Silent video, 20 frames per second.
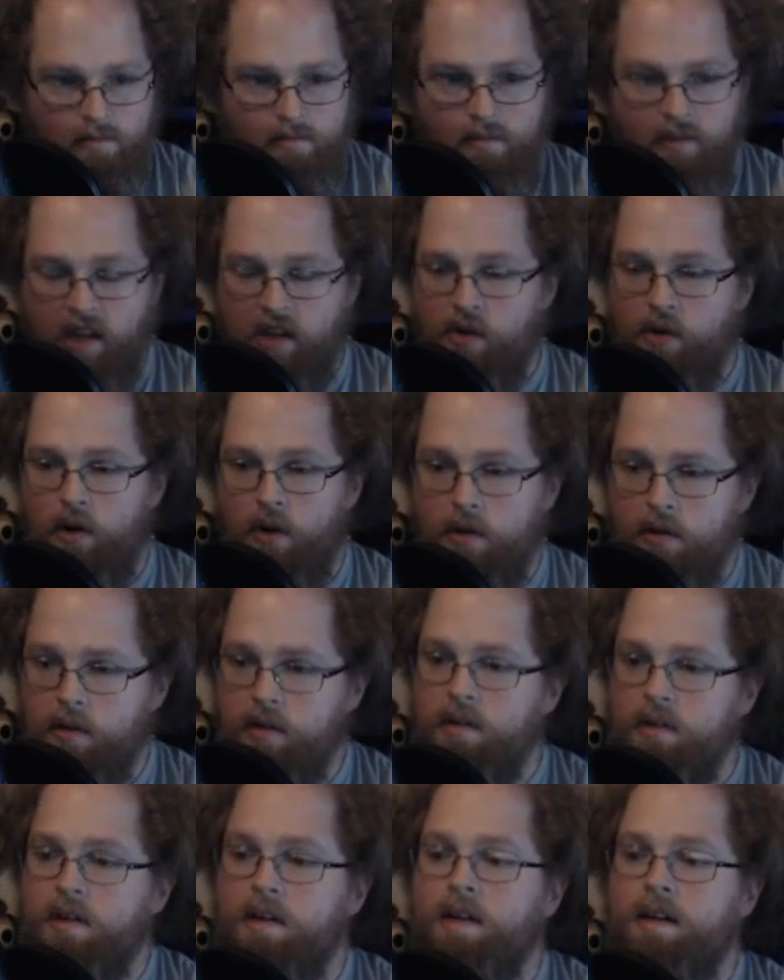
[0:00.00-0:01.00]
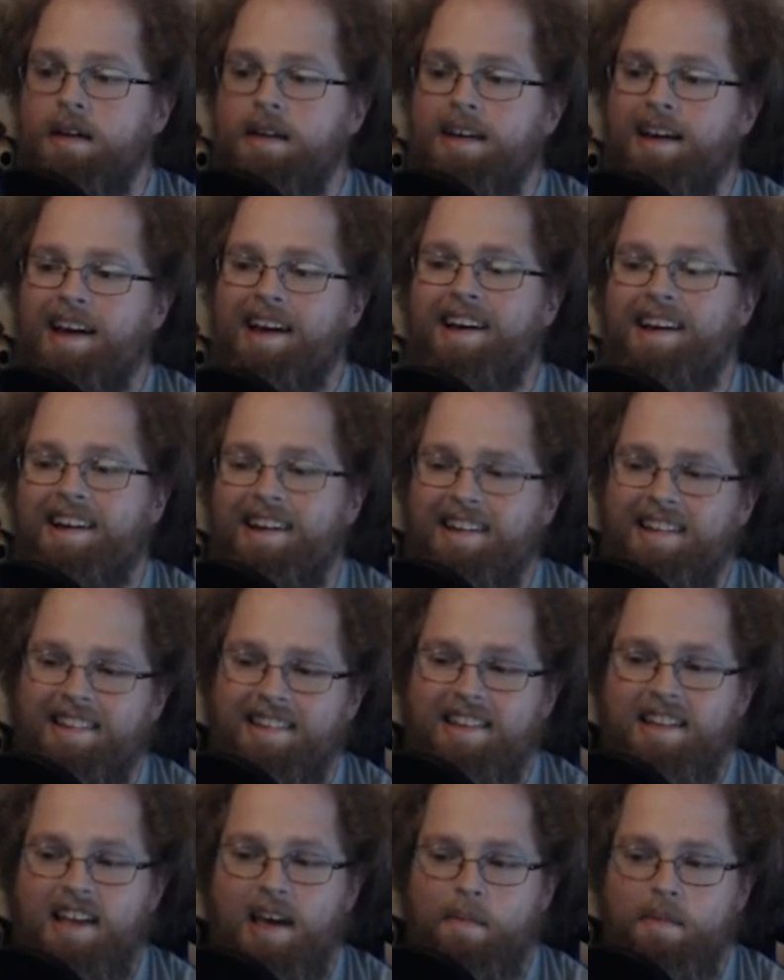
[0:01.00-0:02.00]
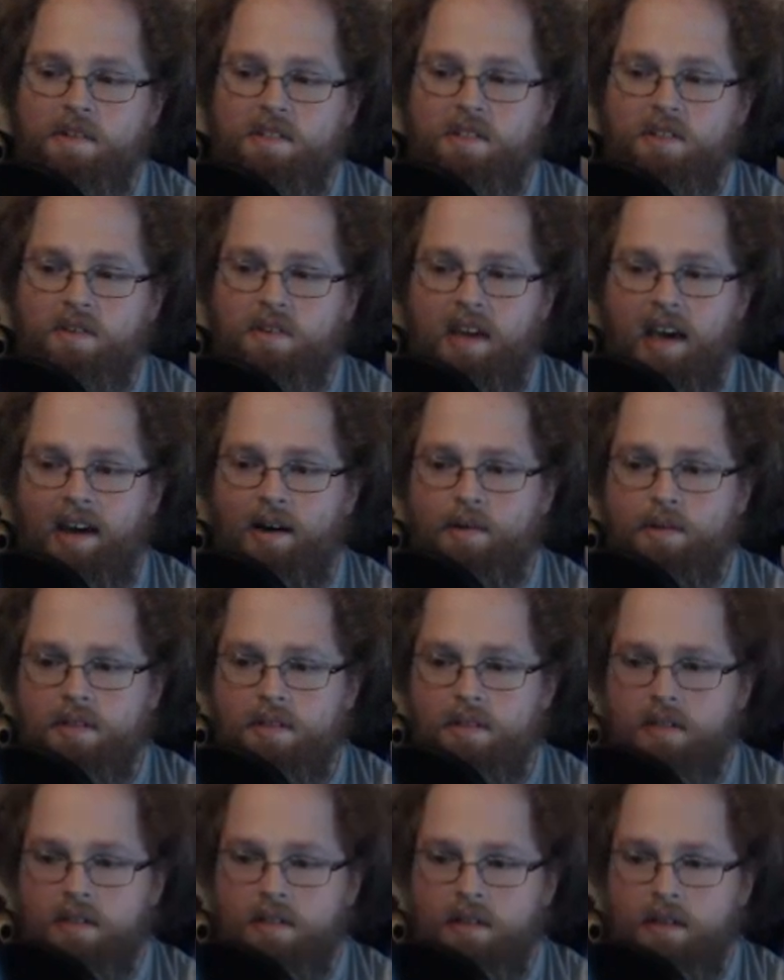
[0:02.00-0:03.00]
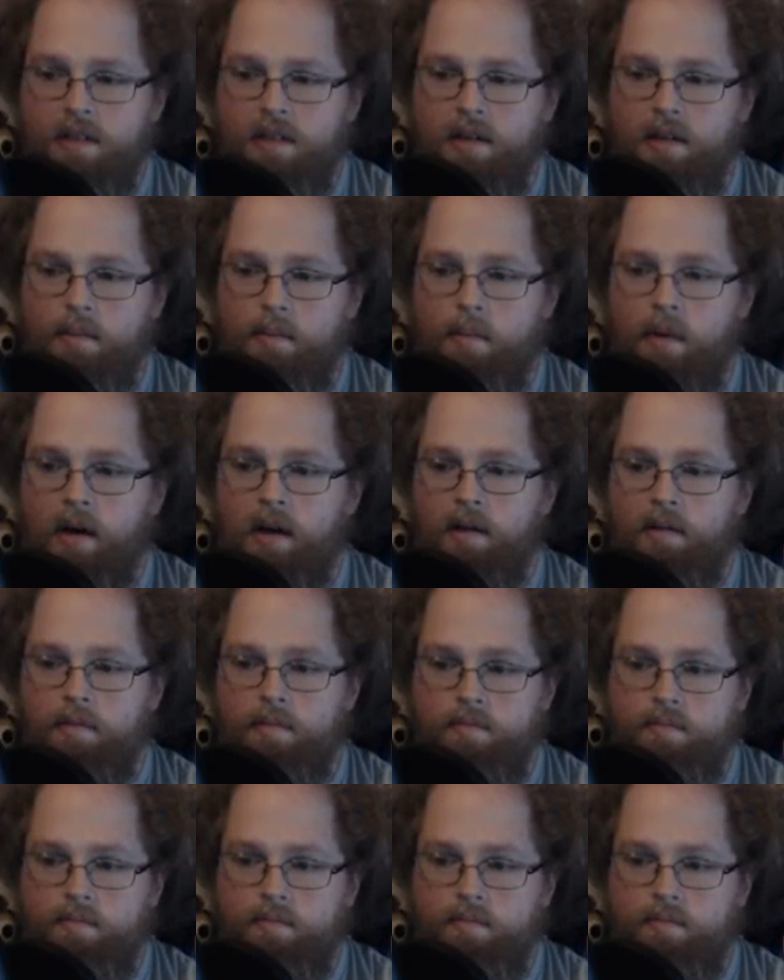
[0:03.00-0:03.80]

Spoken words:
you, Darth. The damage still counts, but